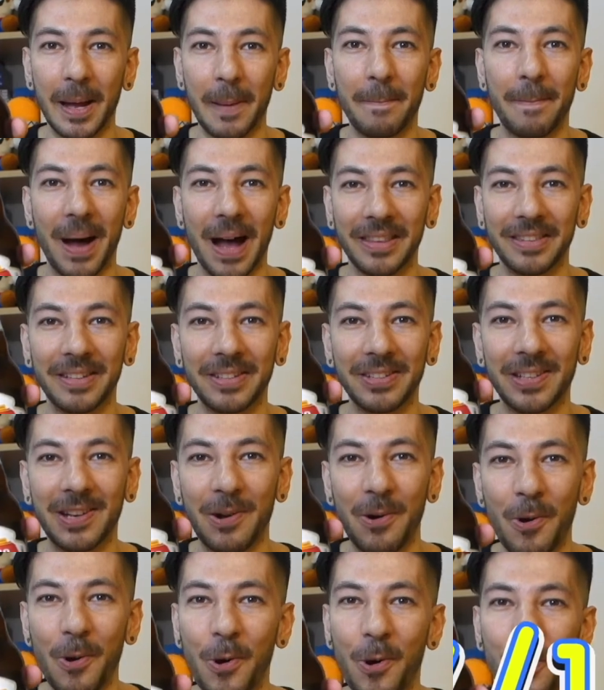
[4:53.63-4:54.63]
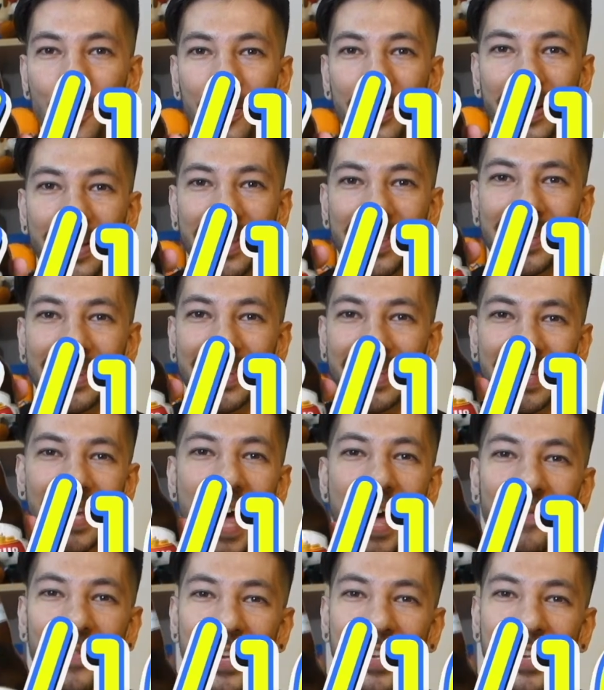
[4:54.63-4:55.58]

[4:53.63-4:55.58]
But the score is 7.